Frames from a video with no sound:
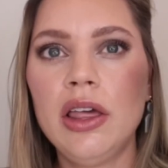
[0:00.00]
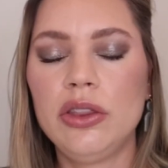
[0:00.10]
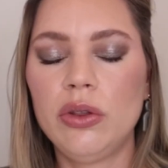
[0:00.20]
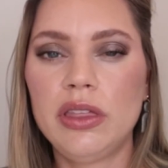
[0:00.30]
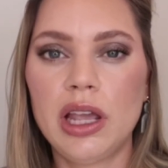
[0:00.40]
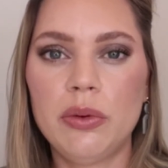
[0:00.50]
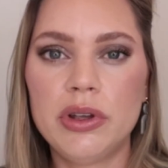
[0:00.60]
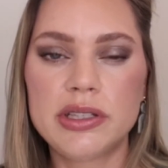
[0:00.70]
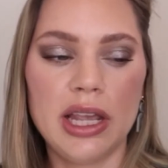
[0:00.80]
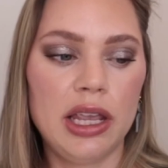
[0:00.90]
The only thing I
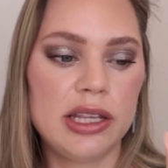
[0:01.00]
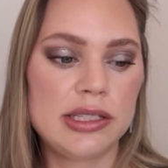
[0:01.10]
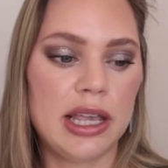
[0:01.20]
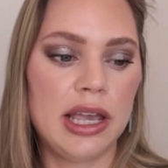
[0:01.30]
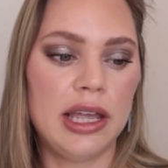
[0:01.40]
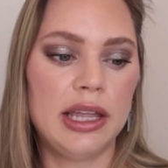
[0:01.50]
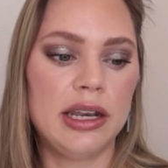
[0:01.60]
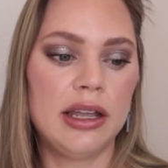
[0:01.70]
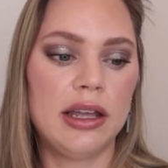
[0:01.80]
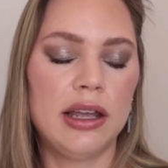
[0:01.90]
will say is
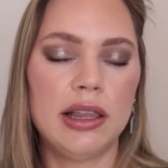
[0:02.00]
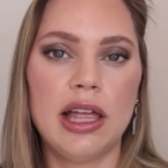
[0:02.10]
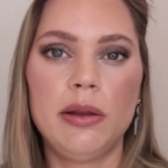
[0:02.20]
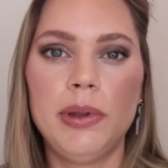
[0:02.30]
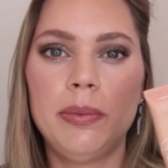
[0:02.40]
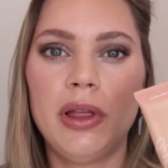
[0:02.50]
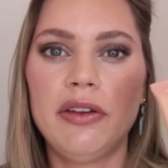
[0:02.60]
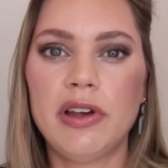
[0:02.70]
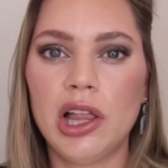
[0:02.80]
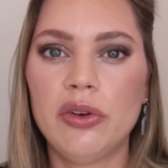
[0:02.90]
that a lot of people I
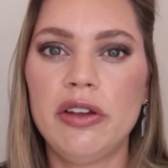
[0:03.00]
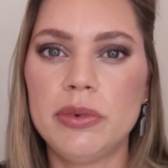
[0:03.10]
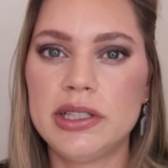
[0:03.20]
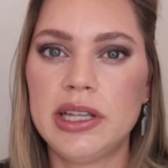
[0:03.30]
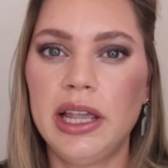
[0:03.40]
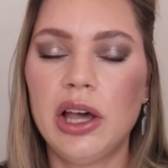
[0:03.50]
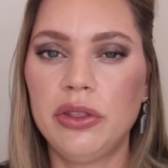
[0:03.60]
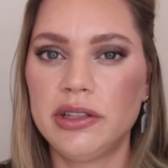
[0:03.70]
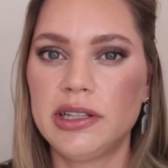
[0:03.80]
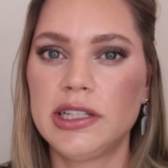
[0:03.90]
follow have been saying how
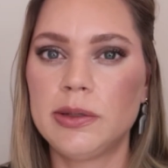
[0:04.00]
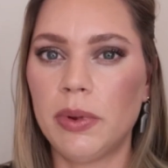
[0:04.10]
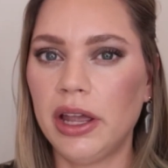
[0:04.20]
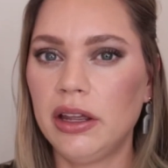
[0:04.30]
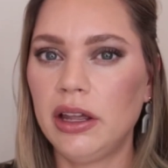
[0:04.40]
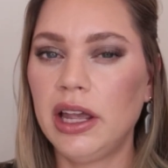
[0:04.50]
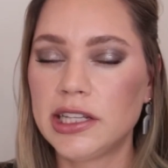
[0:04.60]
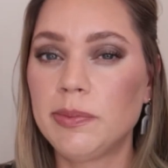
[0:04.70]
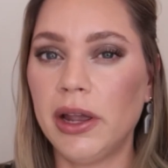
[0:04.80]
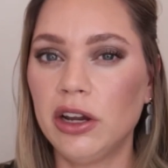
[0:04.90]
this
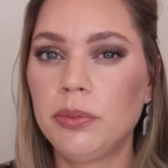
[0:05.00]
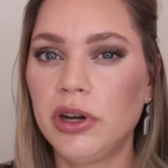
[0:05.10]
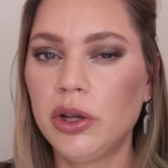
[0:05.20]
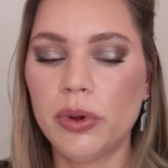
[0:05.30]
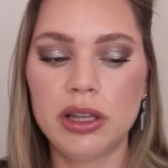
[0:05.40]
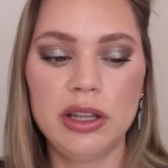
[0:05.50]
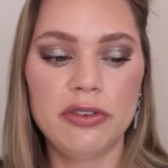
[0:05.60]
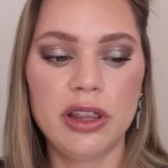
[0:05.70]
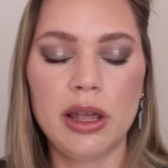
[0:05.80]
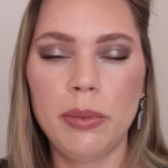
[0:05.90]
expired pretty quickly
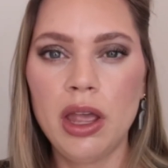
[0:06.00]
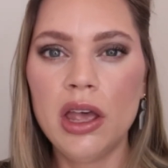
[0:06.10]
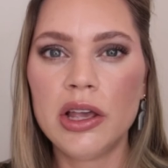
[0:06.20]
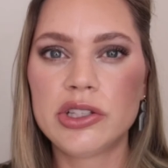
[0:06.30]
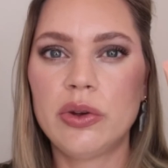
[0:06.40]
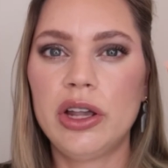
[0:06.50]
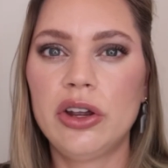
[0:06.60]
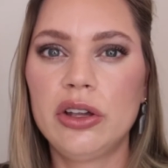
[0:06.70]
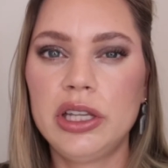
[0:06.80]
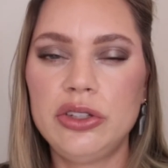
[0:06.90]
for them. So I
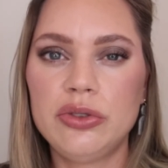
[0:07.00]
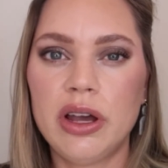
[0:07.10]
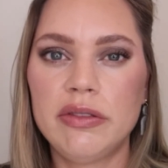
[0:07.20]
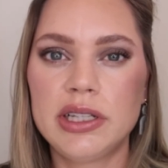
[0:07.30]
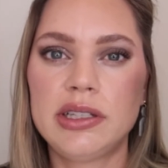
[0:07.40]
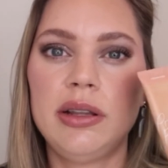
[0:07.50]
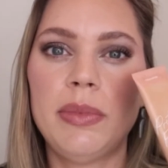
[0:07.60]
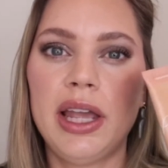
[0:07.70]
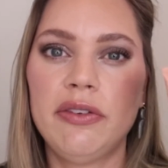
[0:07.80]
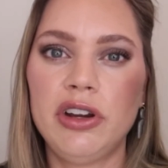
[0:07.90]
currently do have this in
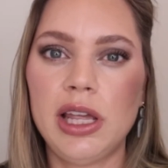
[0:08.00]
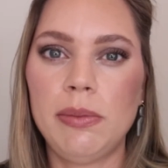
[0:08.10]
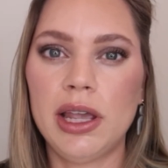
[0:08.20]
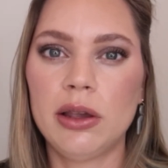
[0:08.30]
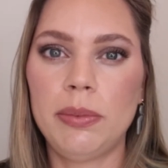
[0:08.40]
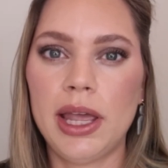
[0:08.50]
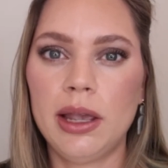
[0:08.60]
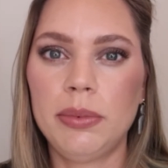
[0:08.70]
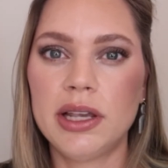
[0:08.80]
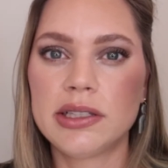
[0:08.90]
my everyday makeup
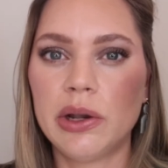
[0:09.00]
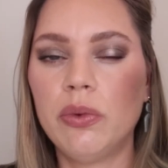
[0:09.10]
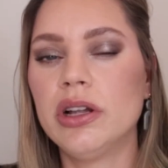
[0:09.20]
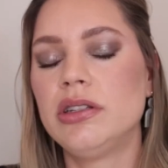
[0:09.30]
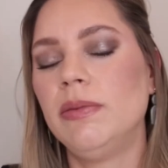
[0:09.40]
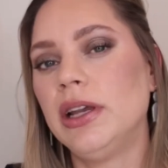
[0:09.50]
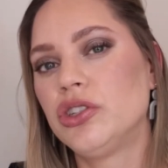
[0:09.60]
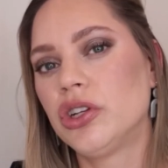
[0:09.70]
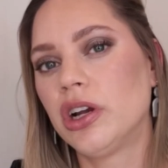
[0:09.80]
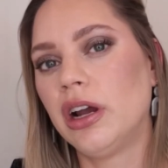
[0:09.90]
bag because I want to make
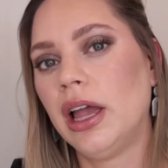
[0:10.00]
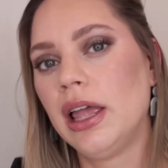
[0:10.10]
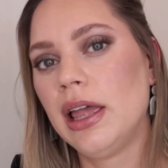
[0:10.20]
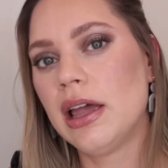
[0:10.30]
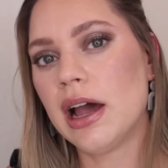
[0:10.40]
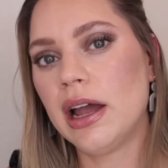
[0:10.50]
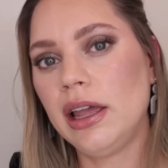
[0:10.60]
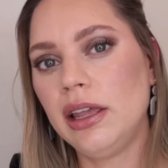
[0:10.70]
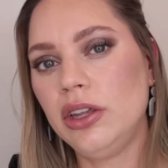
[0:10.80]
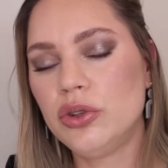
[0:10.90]
sure I
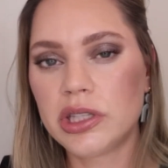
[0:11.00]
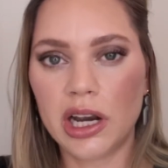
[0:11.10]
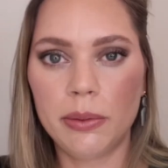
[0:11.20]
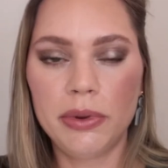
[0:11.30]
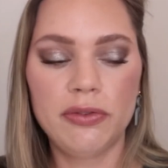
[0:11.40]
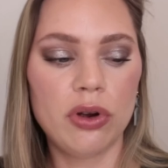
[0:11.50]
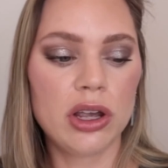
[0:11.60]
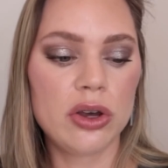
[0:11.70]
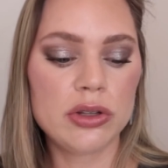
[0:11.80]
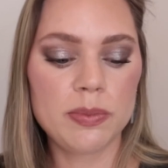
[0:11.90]
use it up before
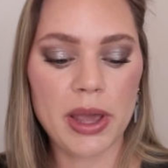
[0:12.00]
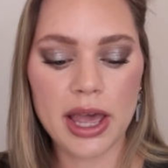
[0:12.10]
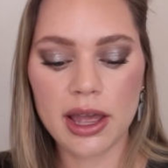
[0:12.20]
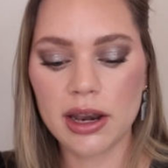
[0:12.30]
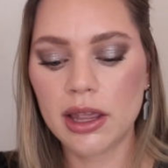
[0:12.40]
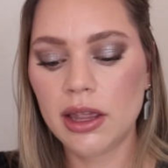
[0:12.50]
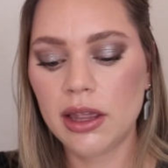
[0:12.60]
it goes bad.